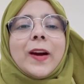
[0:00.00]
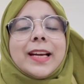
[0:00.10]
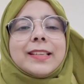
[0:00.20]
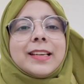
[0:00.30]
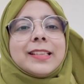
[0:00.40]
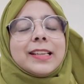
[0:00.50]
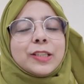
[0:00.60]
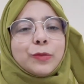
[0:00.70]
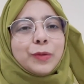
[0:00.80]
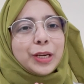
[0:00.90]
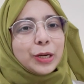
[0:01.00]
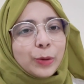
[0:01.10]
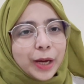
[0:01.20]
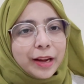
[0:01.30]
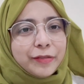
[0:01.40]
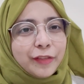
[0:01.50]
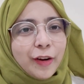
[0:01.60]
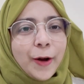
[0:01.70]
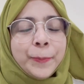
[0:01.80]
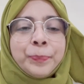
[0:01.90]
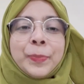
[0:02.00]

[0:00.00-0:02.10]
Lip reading: answers that you were looking for,